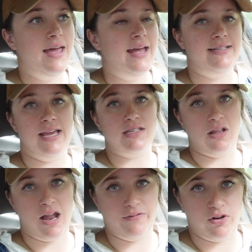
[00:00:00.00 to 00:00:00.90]
It takes a
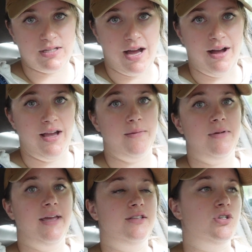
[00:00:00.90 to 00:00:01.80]
lot of your time.
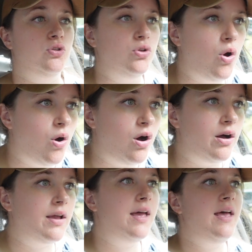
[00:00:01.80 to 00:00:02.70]
It's
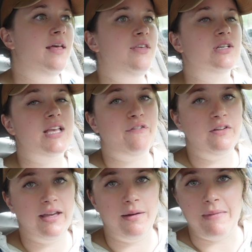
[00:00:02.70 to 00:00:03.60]
long. There's
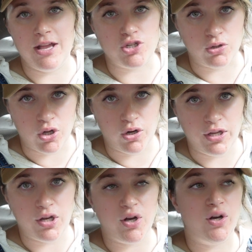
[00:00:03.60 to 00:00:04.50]
definitely a major
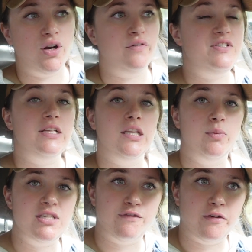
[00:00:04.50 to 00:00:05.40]
learning curve dealing
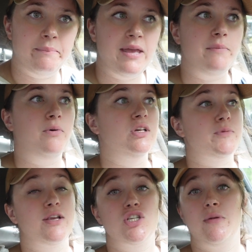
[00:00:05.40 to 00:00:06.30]
with different people,
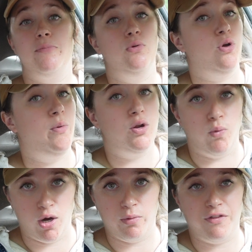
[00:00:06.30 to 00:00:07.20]
especially people who don't want to
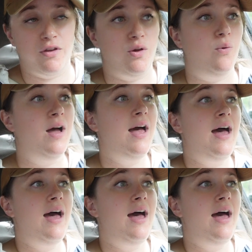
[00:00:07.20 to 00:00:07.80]
work with you.